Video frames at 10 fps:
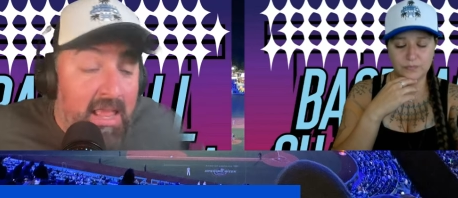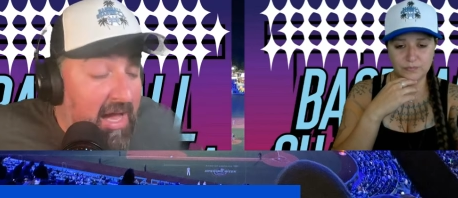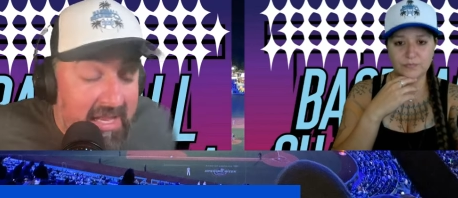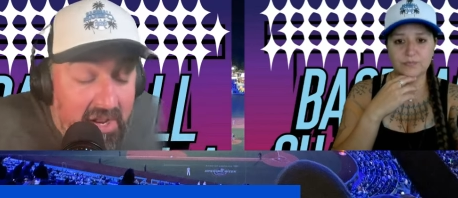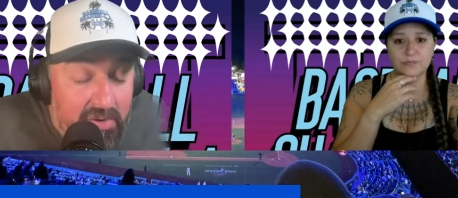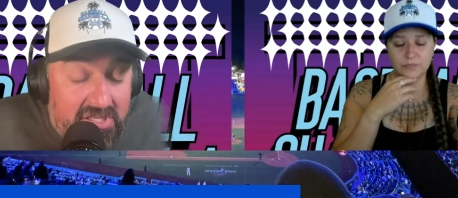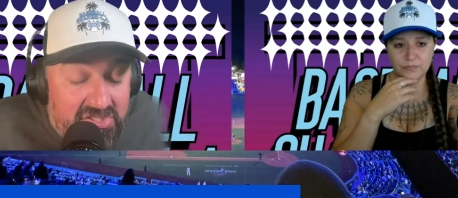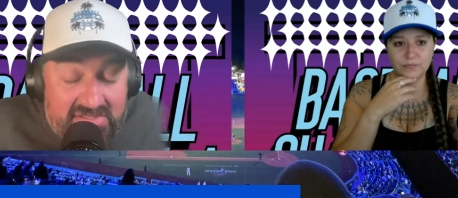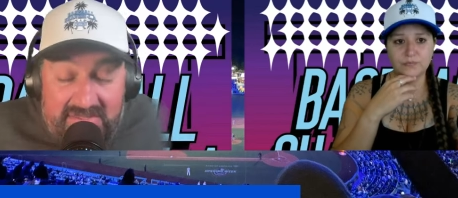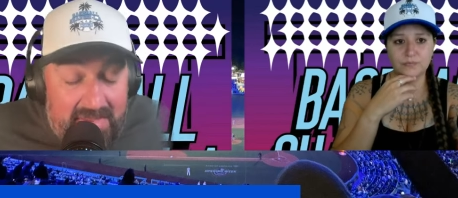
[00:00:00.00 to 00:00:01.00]
Speaker 1: I know he
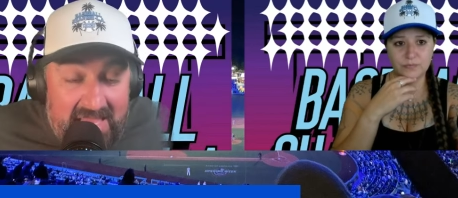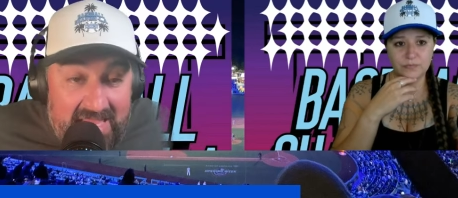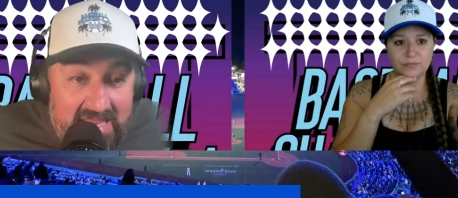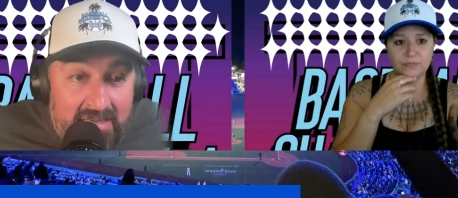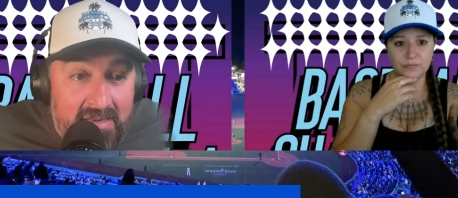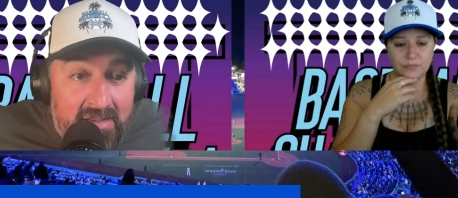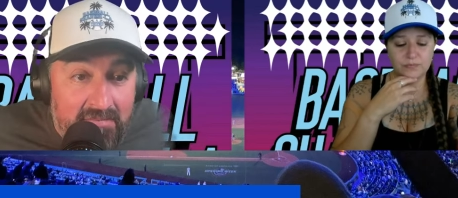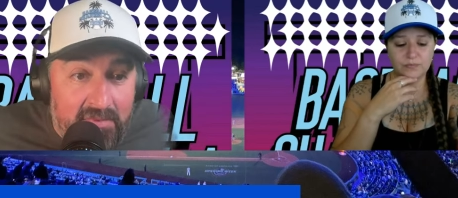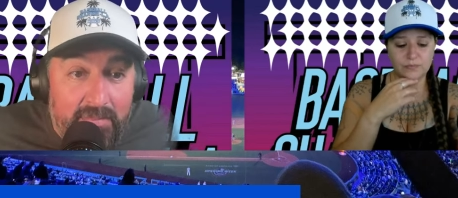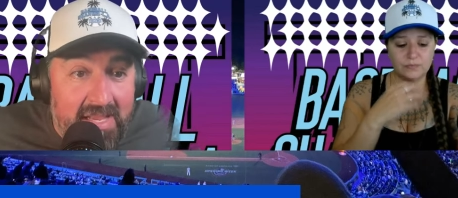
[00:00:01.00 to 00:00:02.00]
took some heat
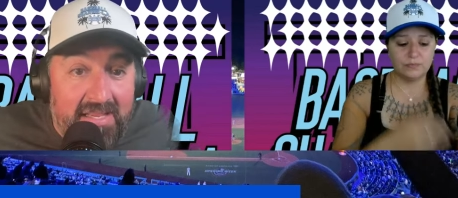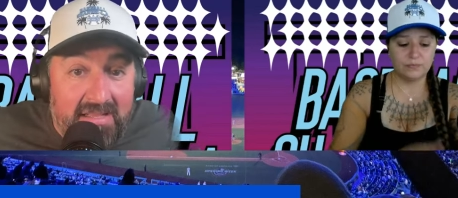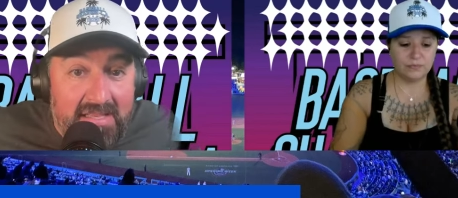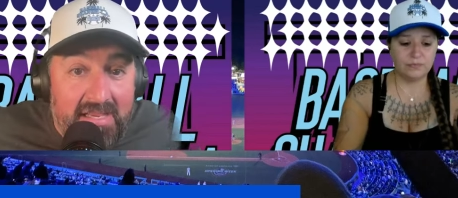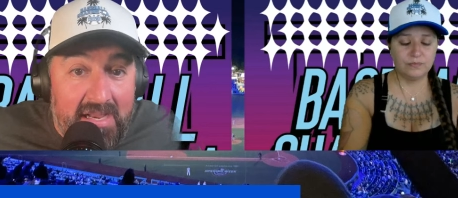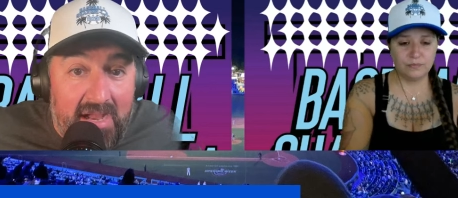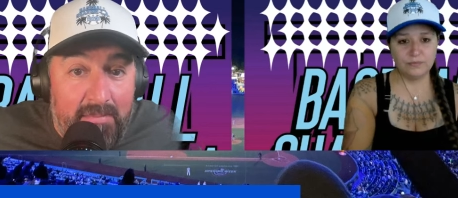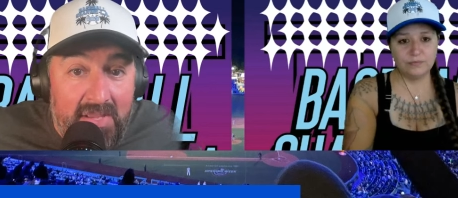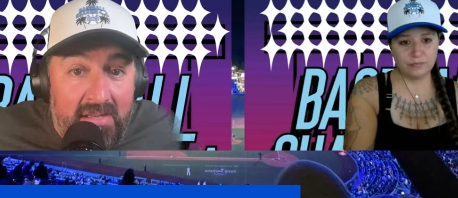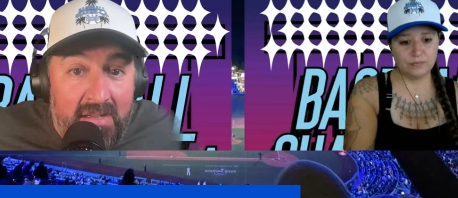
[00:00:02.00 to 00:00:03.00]
for making that
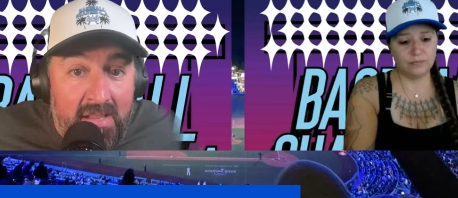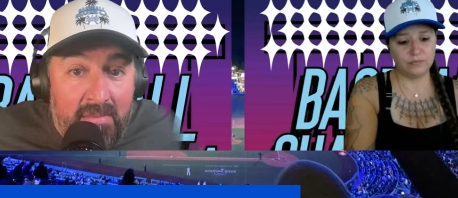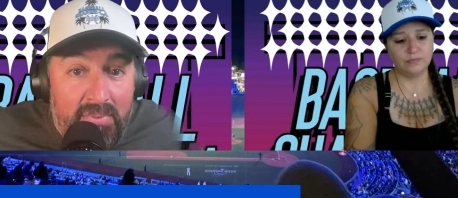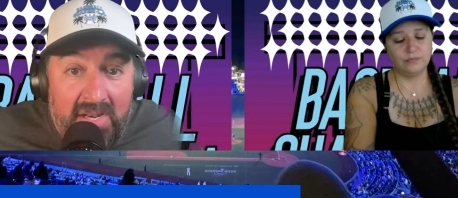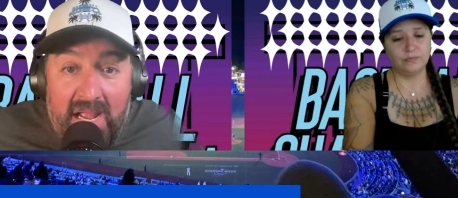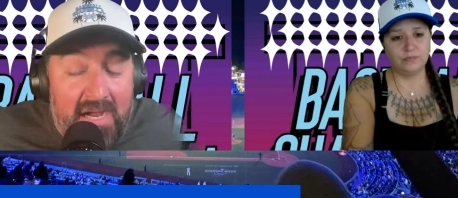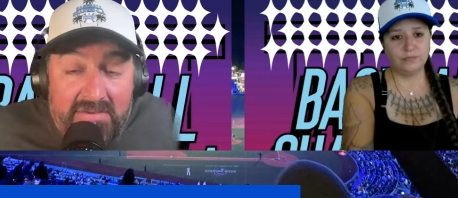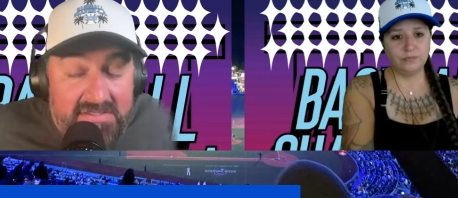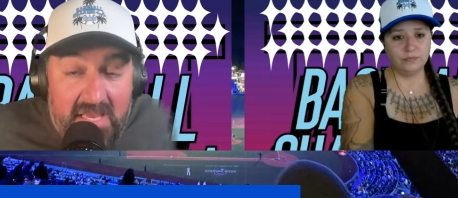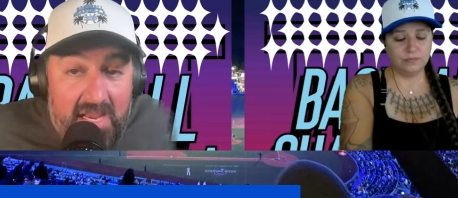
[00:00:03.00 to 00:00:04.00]
comment, but I
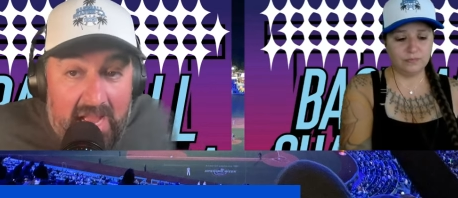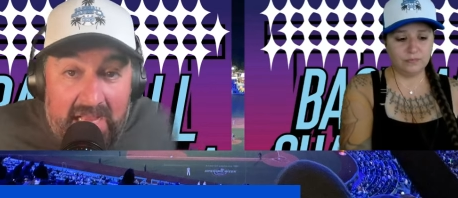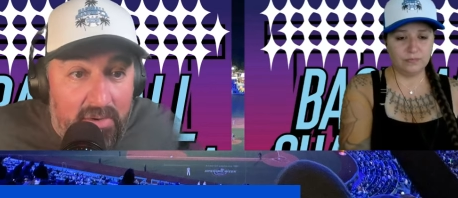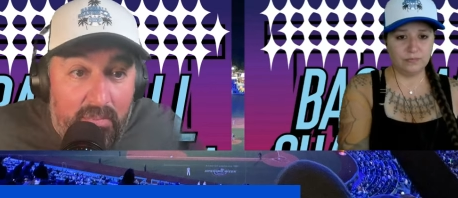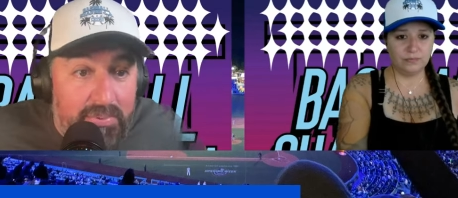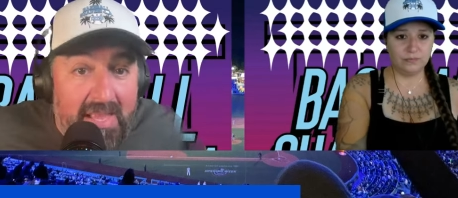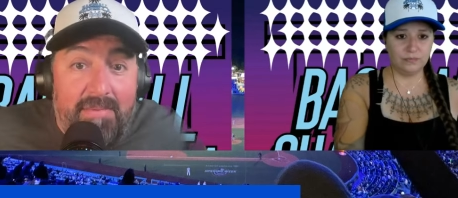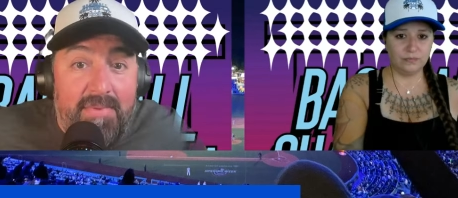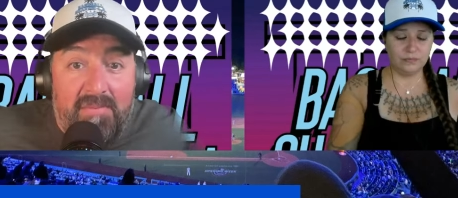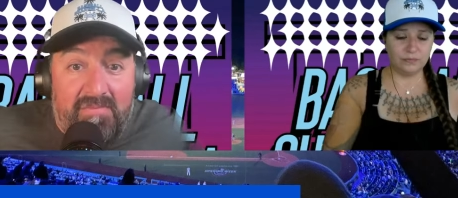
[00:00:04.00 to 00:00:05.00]
was like, I don't blame
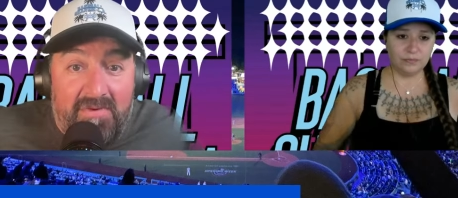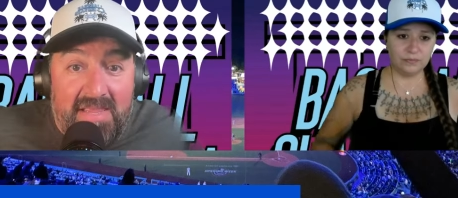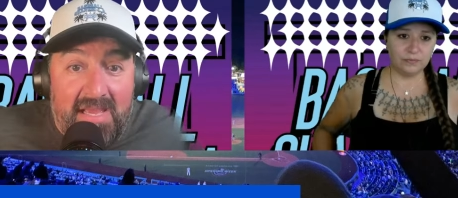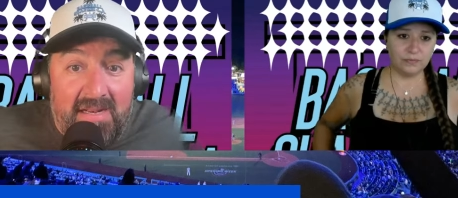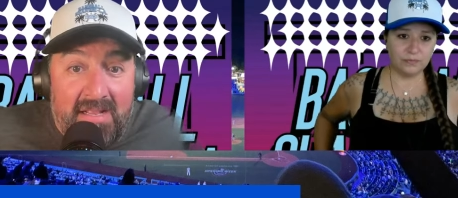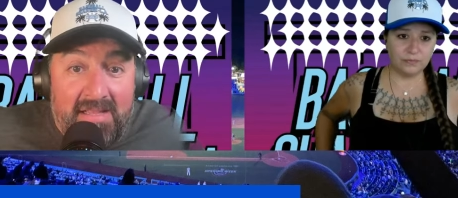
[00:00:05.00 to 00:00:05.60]
him for that.